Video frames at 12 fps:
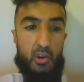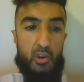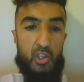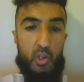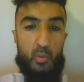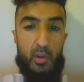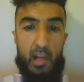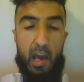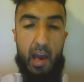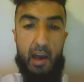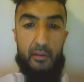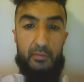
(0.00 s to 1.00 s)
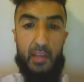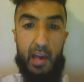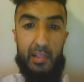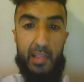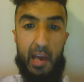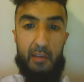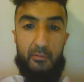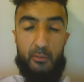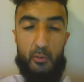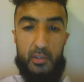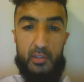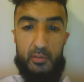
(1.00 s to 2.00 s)
you will have that life
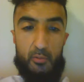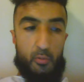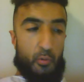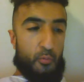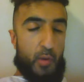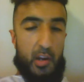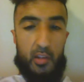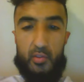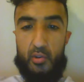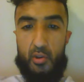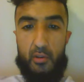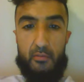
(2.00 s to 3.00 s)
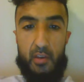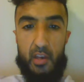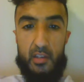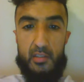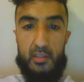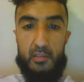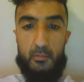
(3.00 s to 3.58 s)
force running through your veins.